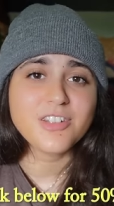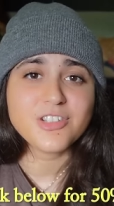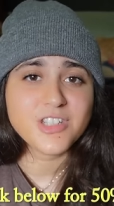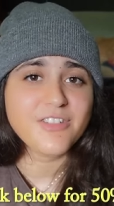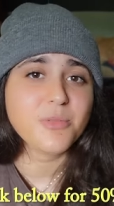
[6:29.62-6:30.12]

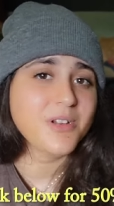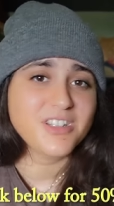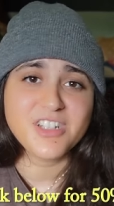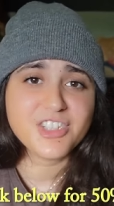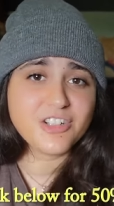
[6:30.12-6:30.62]
there's never been
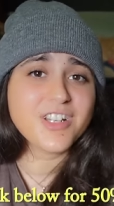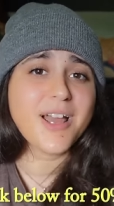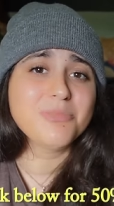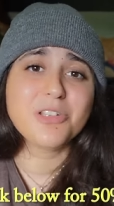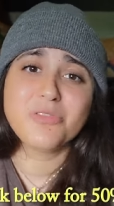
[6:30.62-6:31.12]
an easier
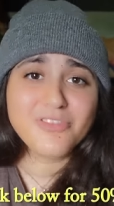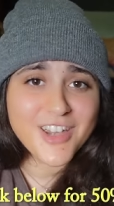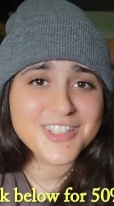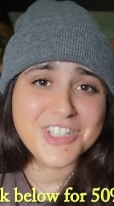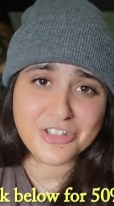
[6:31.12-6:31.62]
time to
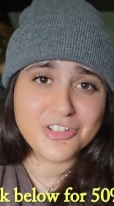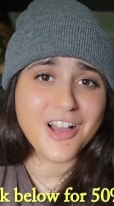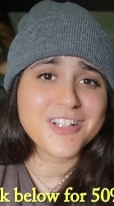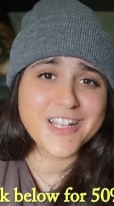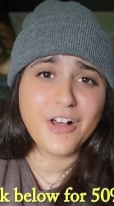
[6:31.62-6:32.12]
invest in your
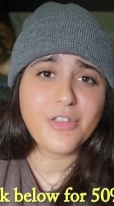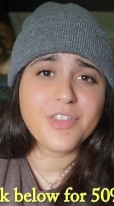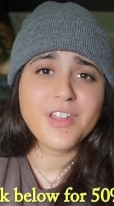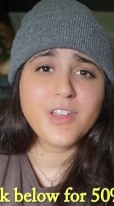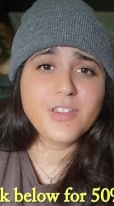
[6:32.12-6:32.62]
dog's health.
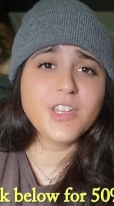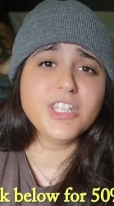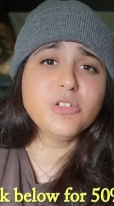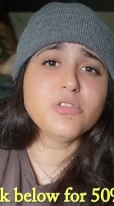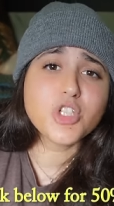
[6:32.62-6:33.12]

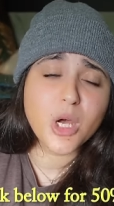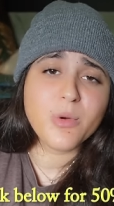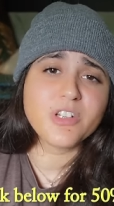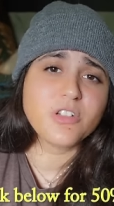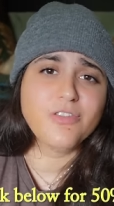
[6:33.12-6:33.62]
Thank you so
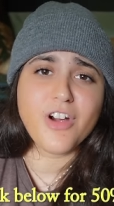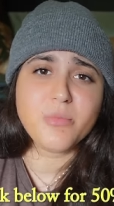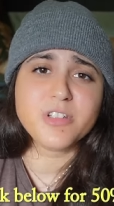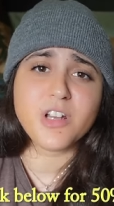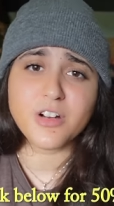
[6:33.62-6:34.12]
much to the
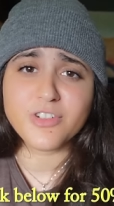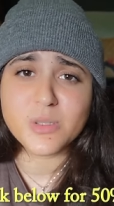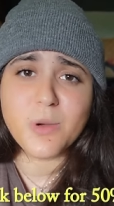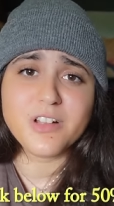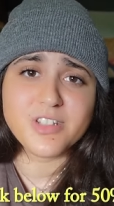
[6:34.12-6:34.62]
Farmer's Dog for
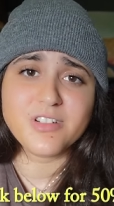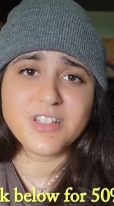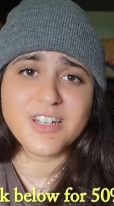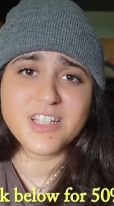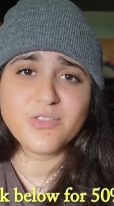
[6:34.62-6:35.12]
sponsoring
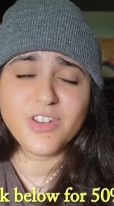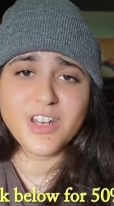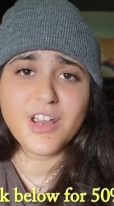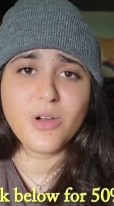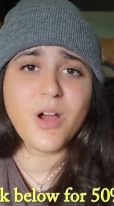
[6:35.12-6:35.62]
today's
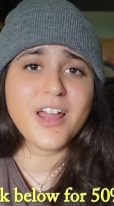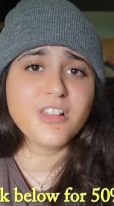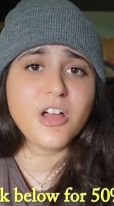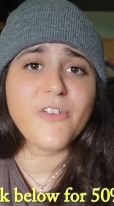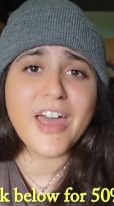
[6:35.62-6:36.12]
video. I
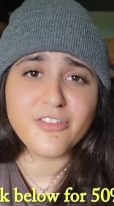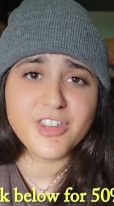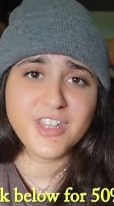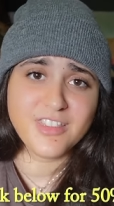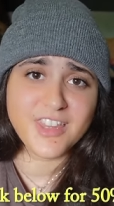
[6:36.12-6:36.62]
love
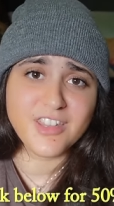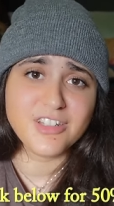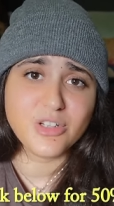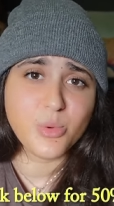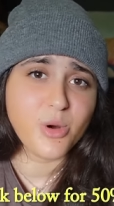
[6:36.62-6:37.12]
everything that they
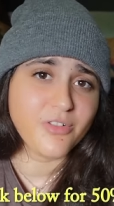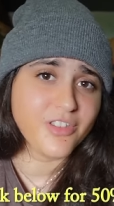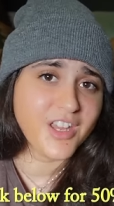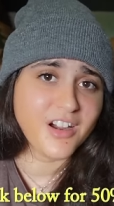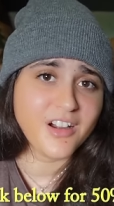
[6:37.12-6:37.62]
do over
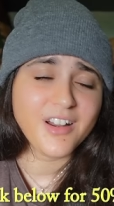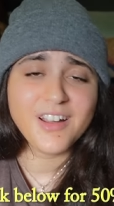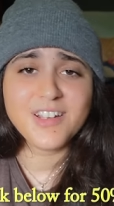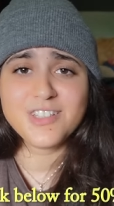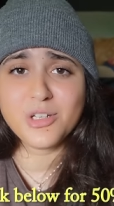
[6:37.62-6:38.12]
there,
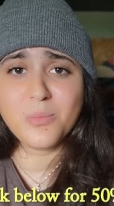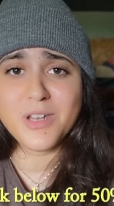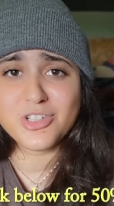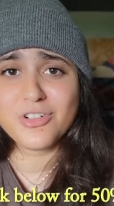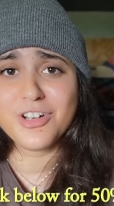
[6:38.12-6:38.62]
so
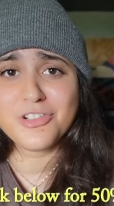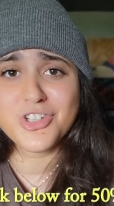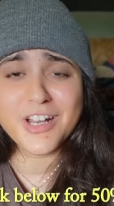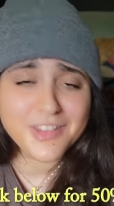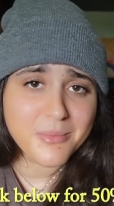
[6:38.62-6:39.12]
make sure to go
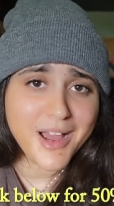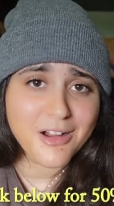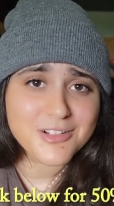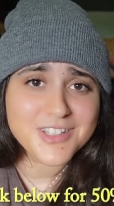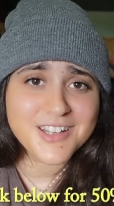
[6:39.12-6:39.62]
check them
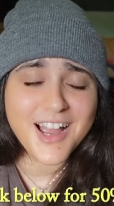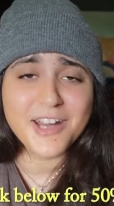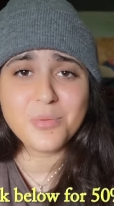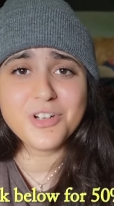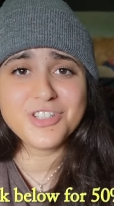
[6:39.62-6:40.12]
out.
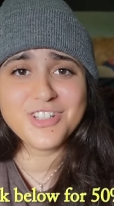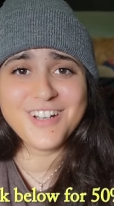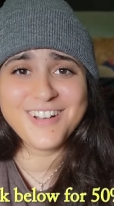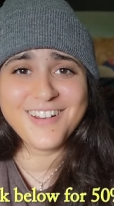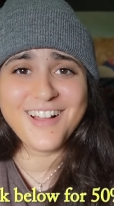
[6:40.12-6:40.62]
I'd appreciate
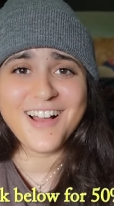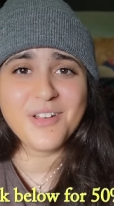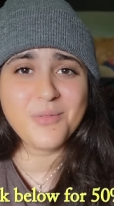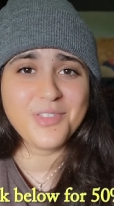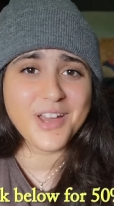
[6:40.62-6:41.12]
it a
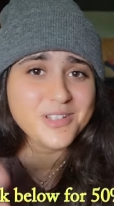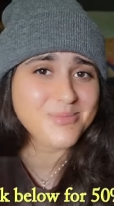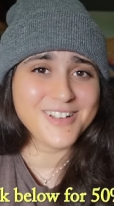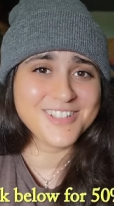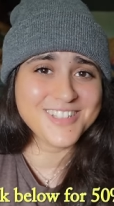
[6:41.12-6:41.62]
lot. Without
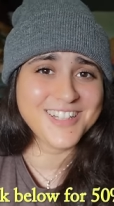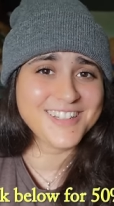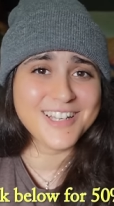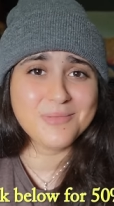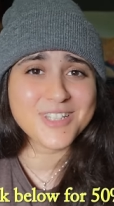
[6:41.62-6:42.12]
sponsors
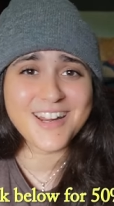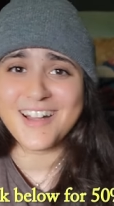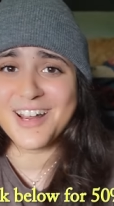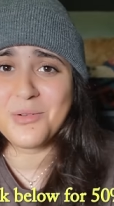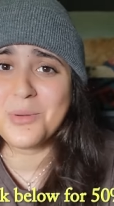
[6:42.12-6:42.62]
like them, Sky
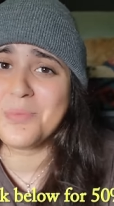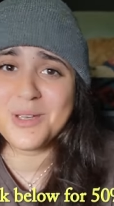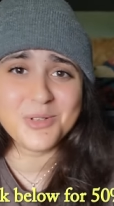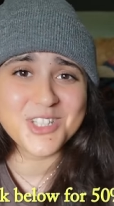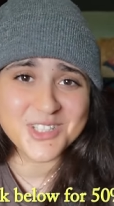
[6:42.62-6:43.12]
and I wouldn't be
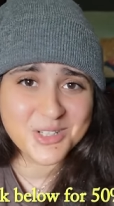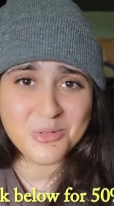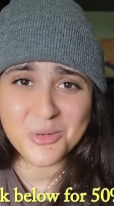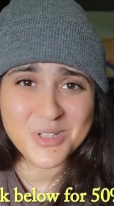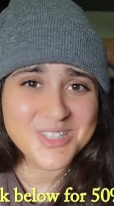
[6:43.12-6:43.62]
able to do
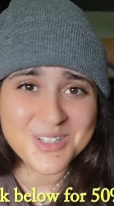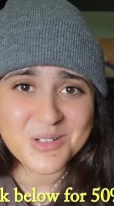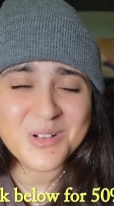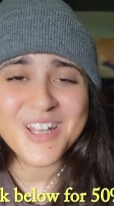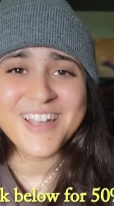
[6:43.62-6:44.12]
what we do.